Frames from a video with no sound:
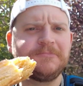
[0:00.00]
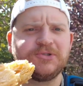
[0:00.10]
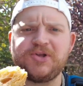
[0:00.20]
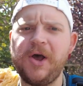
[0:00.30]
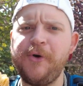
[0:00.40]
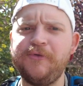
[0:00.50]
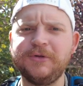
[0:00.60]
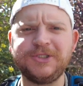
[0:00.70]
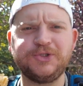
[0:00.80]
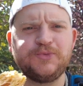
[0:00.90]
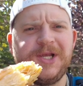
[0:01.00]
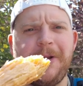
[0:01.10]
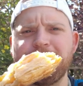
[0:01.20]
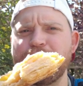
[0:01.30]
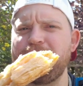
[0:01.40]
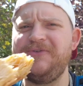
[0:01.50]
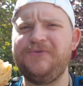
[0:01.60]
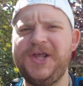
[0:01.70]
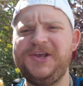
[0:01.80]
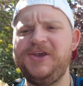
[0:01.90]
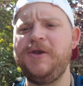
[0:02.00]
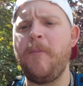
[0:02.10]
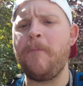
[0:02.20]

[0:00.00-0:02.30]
It's not overly sweet. It's really flaky.